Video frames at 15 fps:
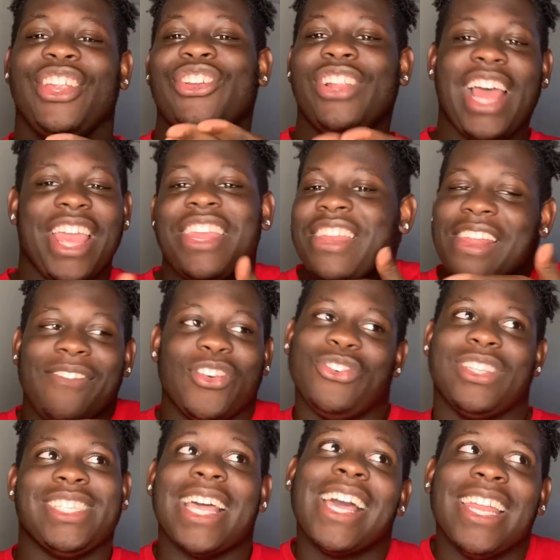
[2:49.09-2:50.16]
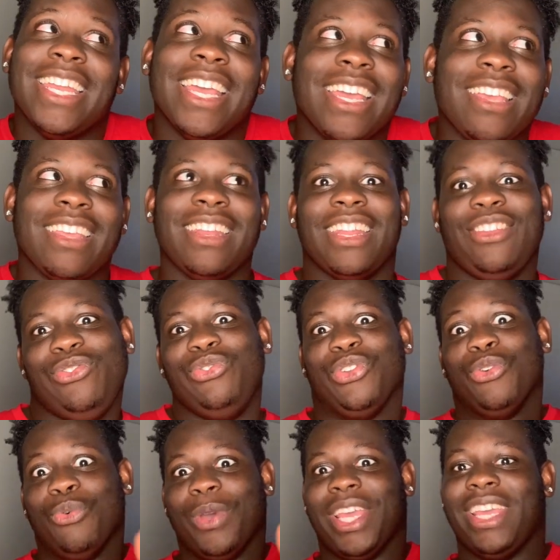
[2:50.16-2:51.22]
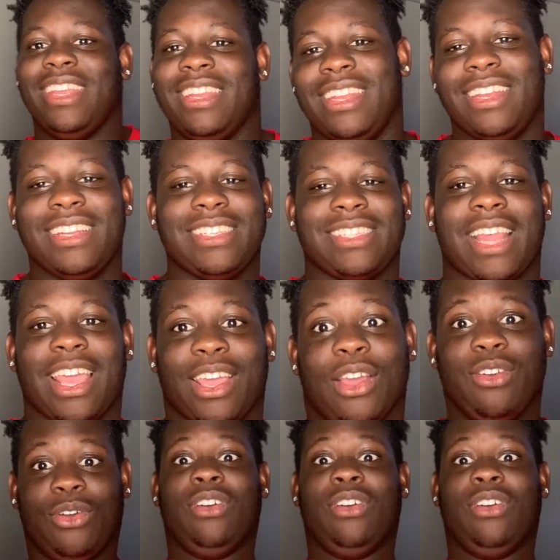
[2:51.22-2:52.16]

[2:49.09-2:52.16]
like, you're never gonna suck a dick, and then you do it and then it's like,